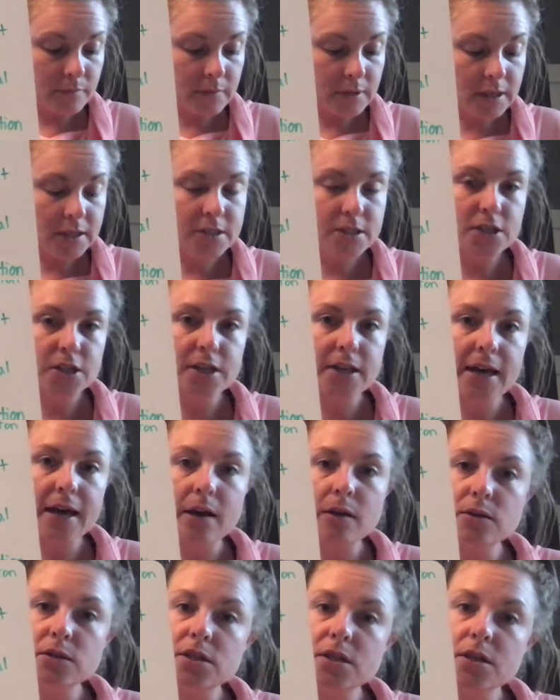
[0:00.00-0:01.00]
stood
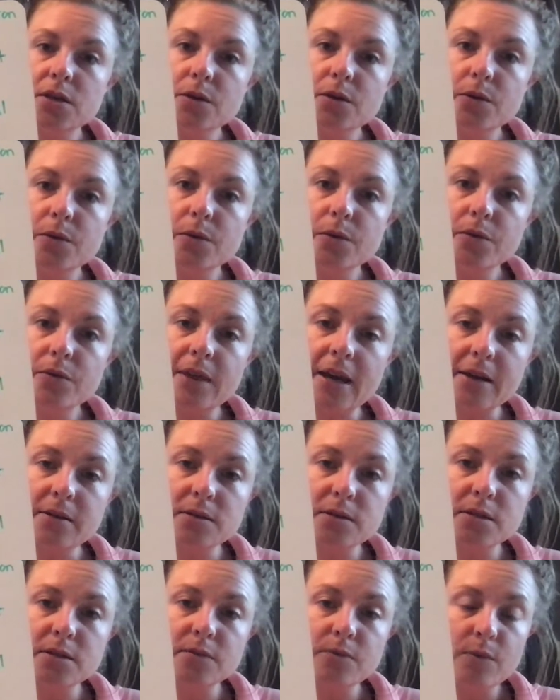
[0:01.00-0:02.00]
out to
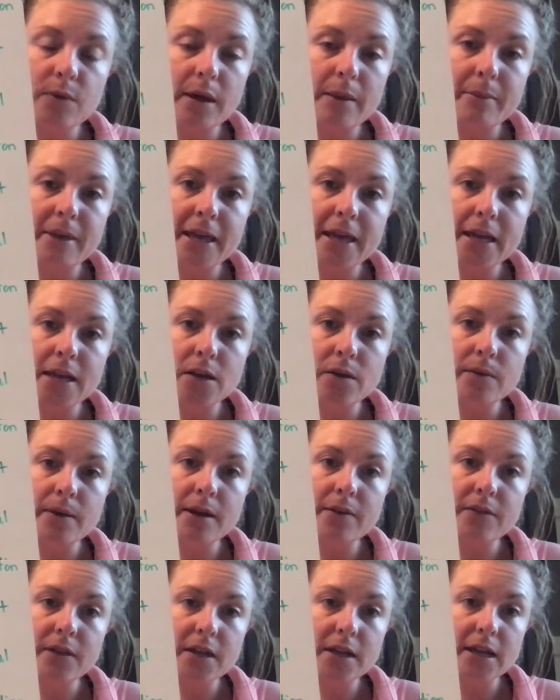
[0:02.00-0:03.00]
thousands of women
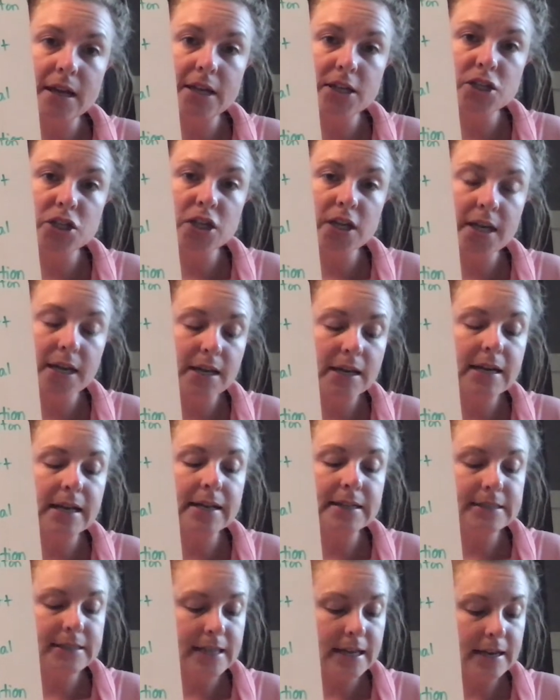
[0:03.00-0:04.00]
around the nation
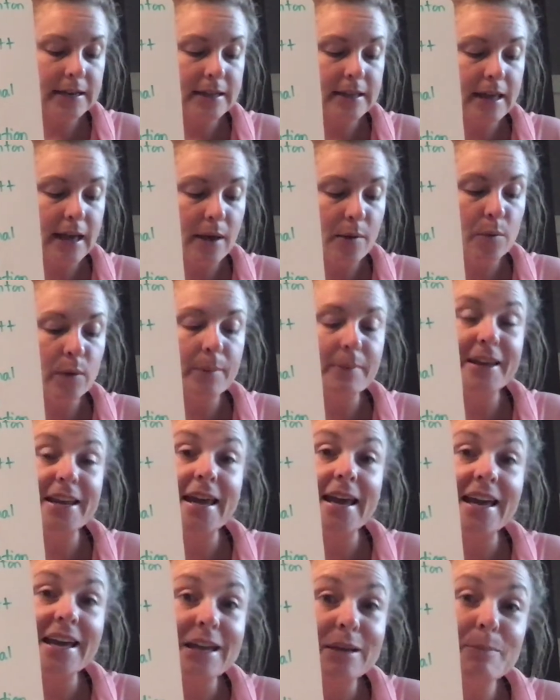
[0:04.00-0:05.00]
and said that women
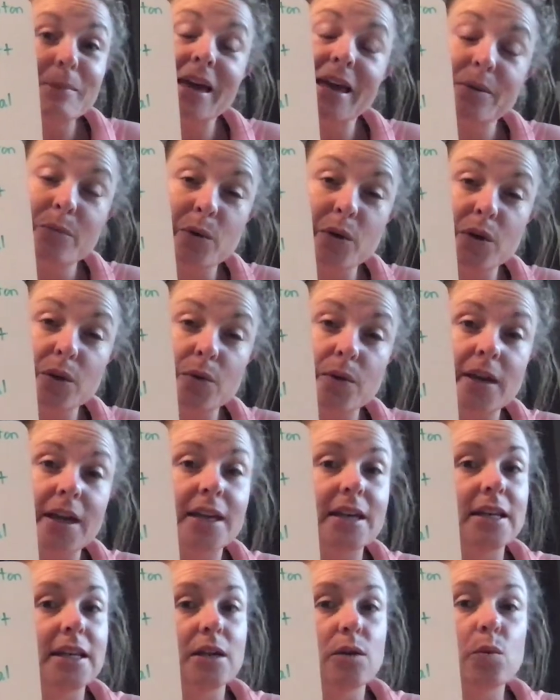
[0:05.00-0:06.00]
and men were
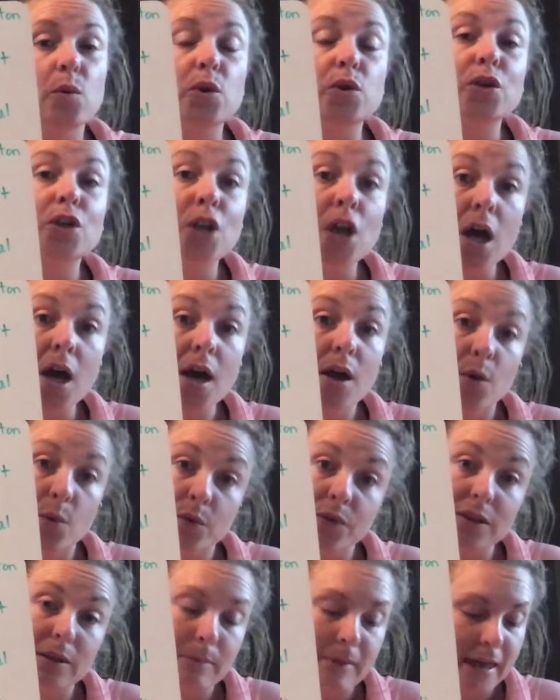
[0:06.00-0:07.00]
created equal, not
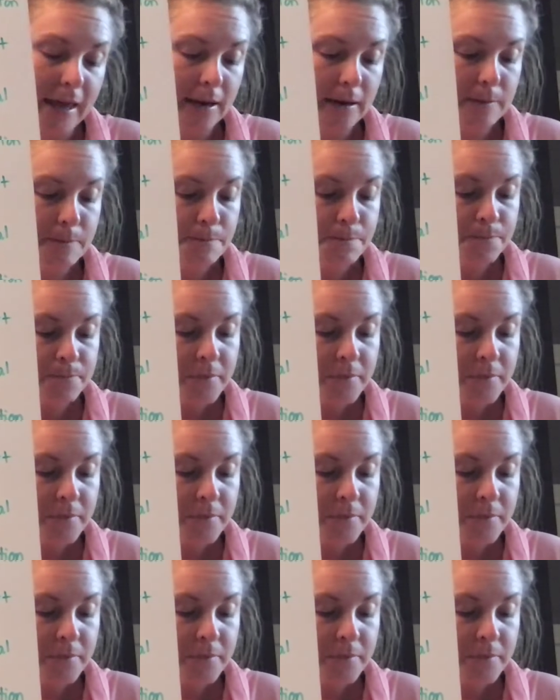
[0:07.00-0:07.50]
only men.